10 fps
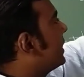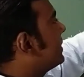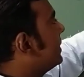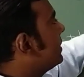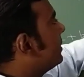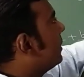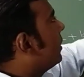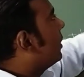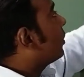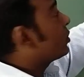x is
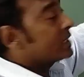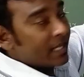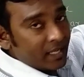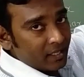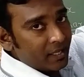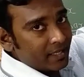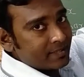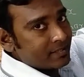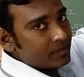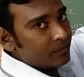cosec
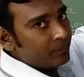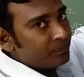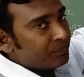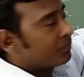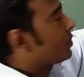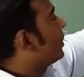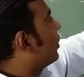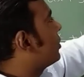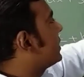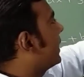x.
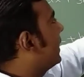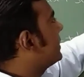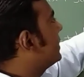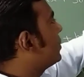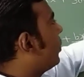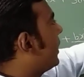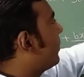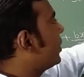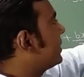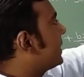Cosec x is 1
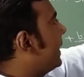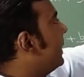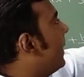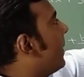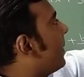upon sine